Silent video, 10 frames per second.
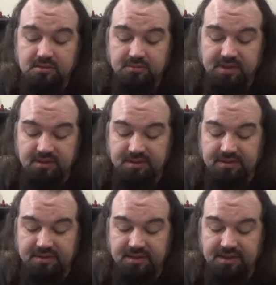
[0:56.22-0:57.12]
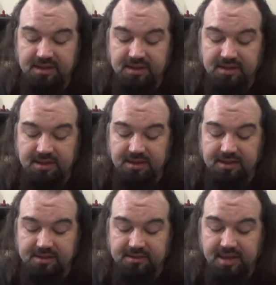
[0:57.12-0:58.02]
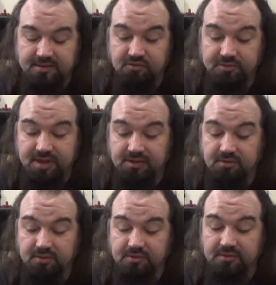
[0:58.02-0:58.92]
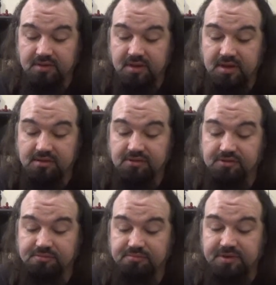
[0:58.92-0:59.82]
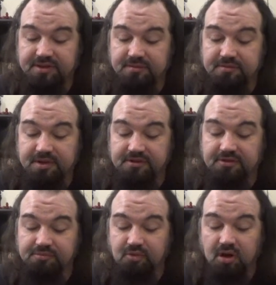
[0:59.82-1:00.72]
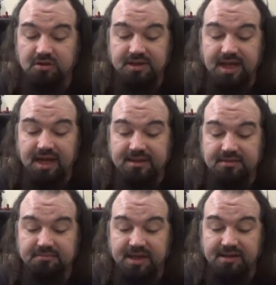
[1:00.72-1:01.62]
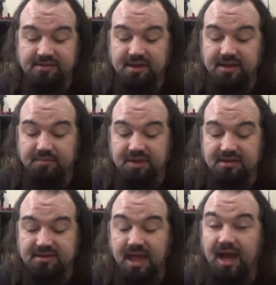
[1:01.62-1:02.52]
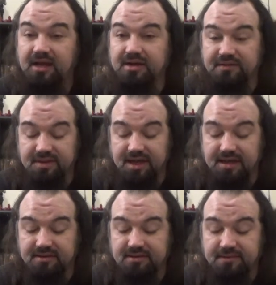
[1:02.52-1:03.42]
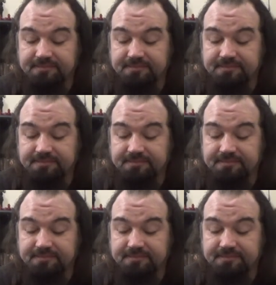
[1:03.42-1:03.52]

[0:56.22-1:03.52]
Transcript: We get a look at the at X-Corp's headquarters. It seems to be a sprawling island base taking up the entirety of the island.